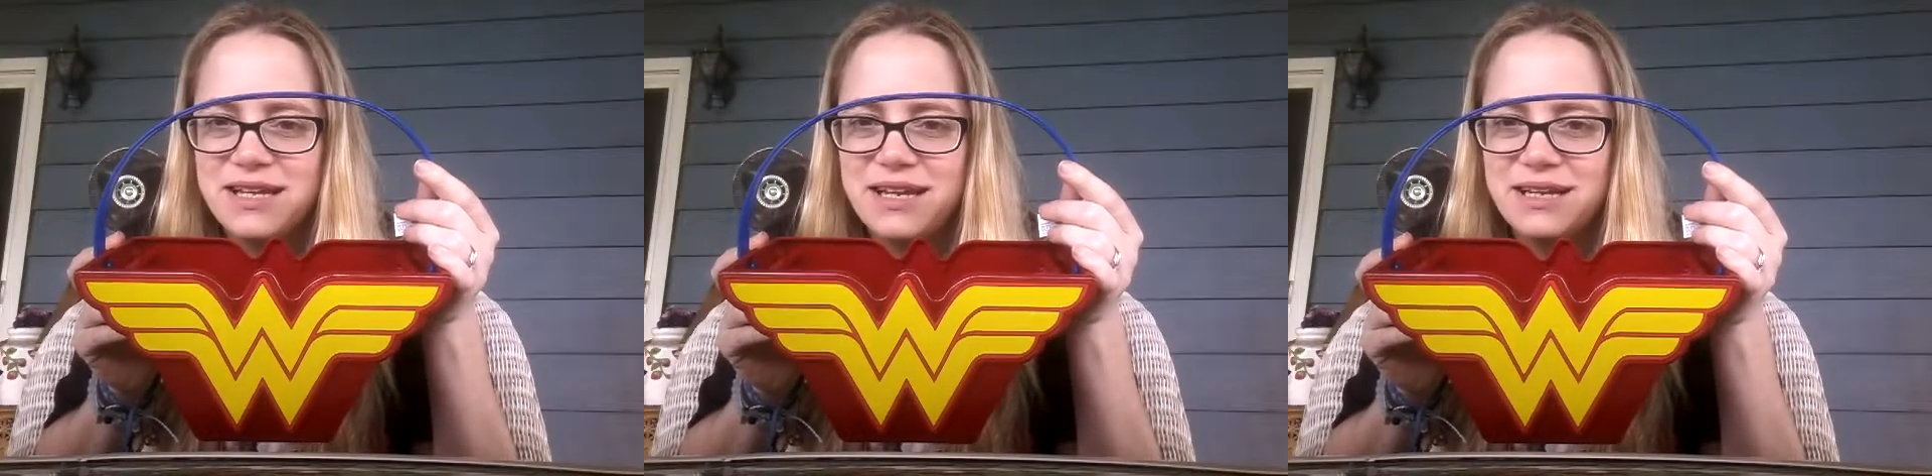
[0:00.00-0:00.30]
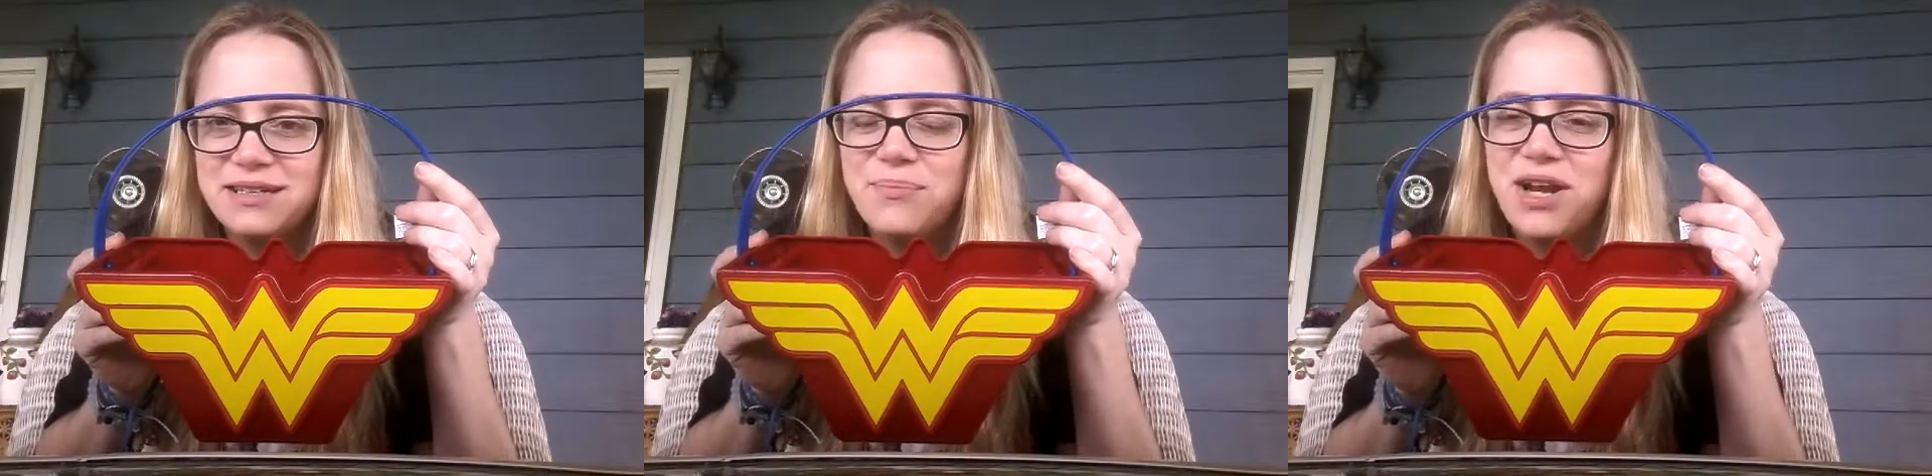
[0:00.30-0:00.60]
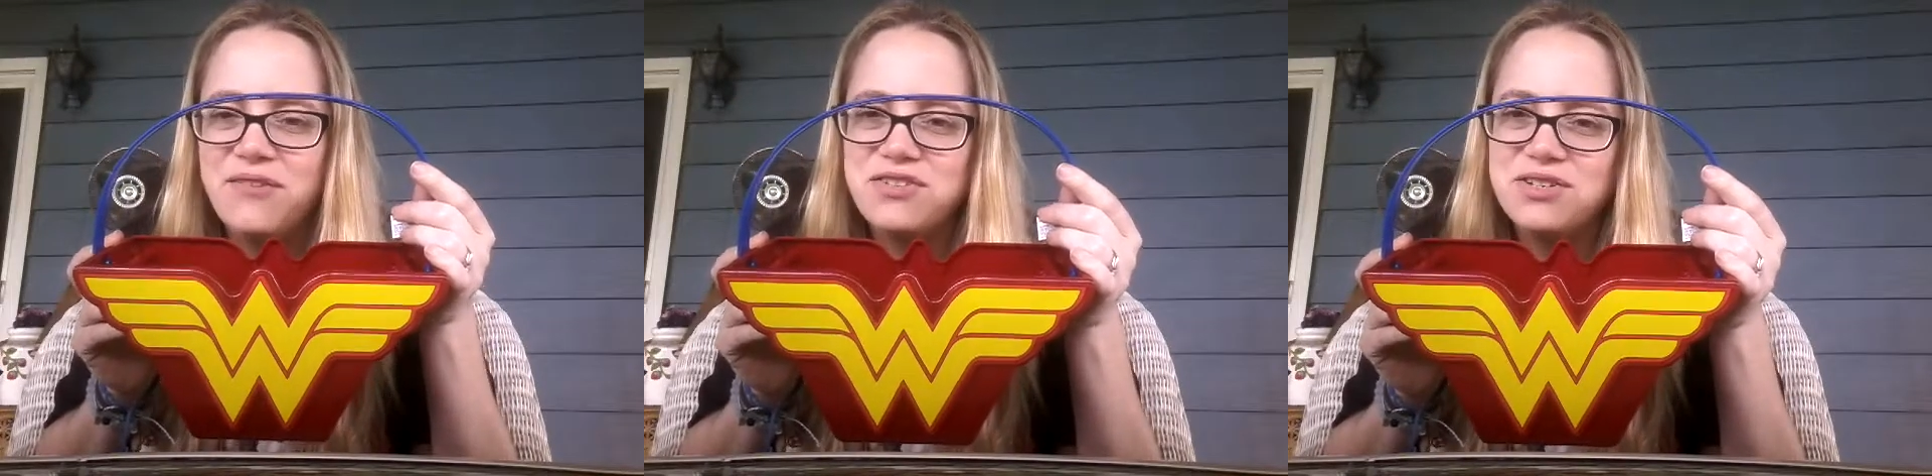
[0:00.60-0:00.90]
I'm going to have to
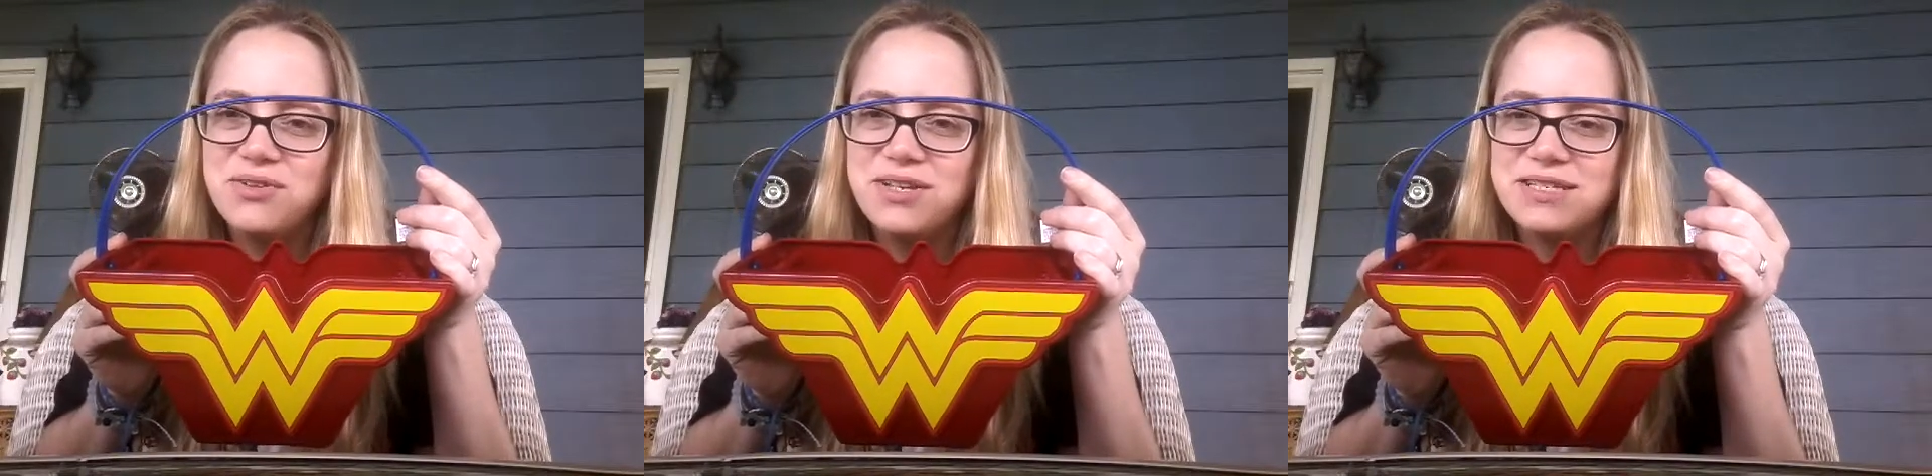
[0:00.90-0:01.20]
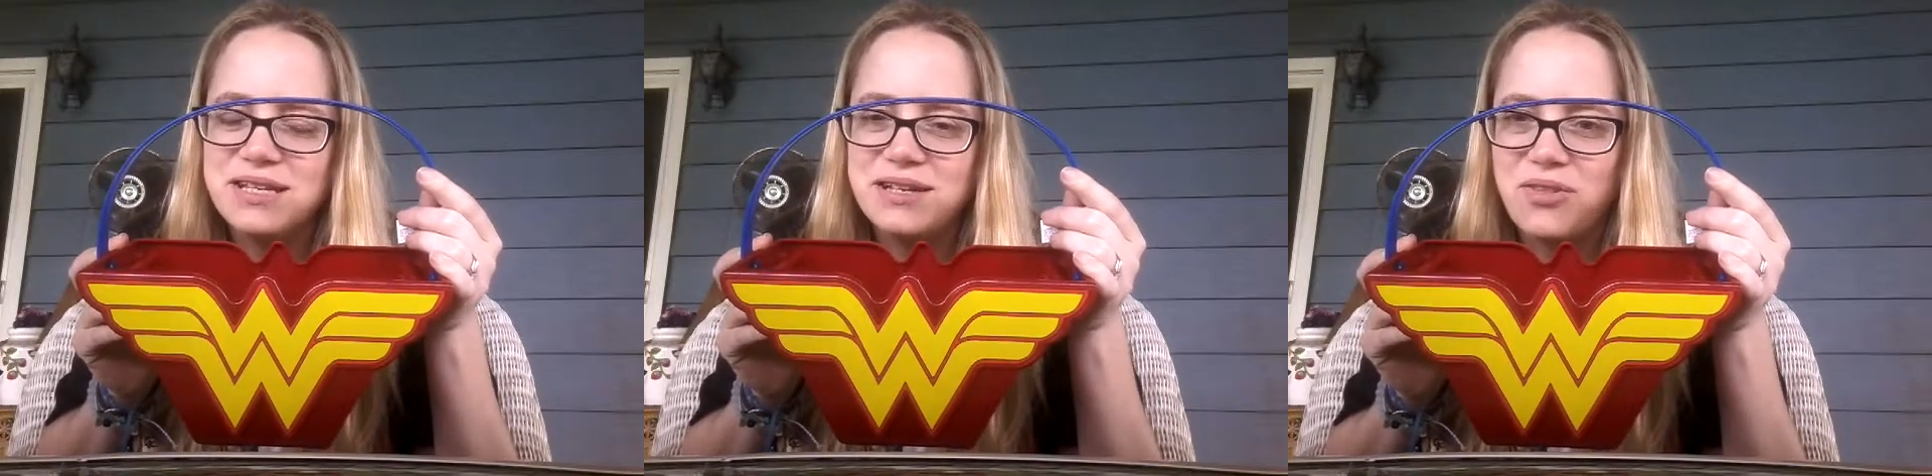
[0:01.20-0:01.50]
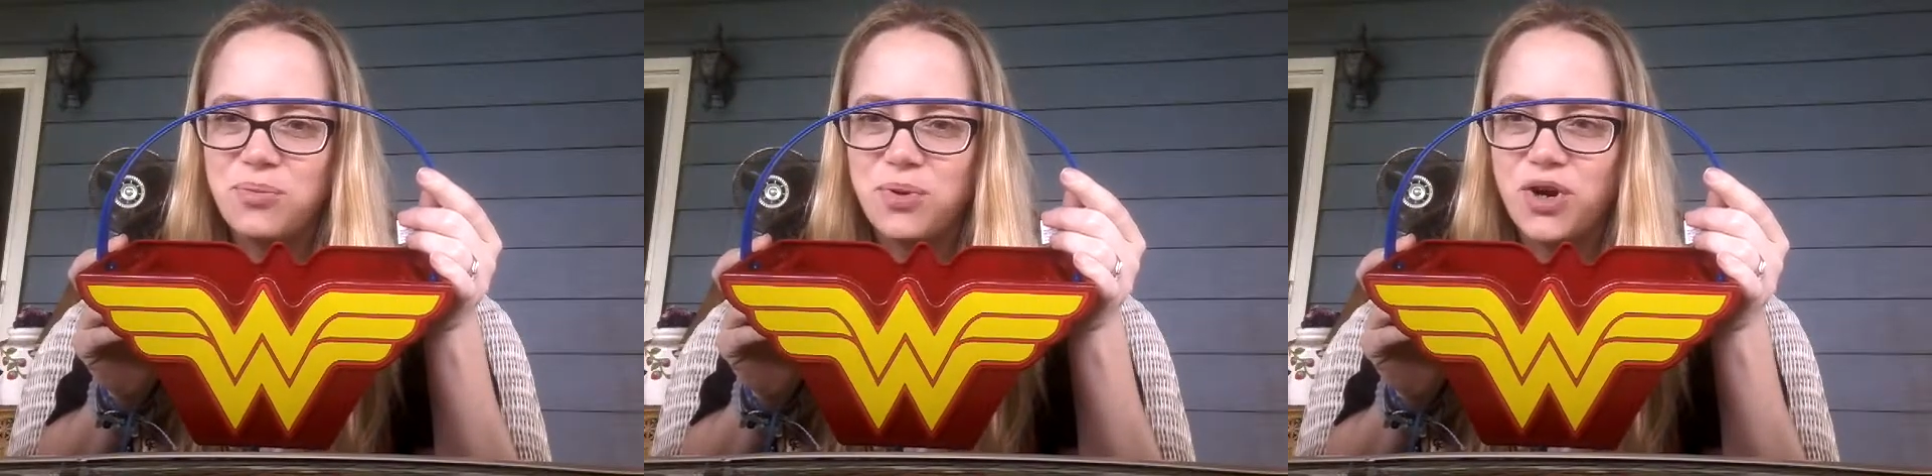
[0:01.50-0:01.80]
do this in another
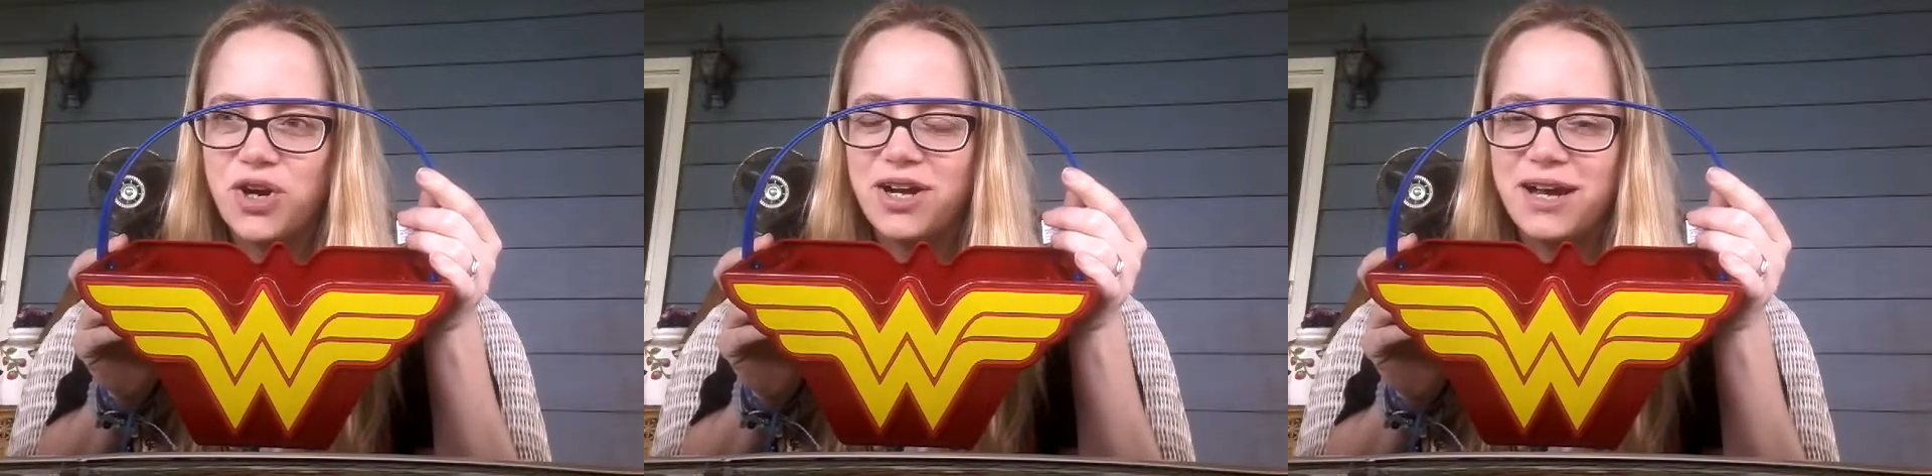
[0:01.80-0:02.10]
part, guys.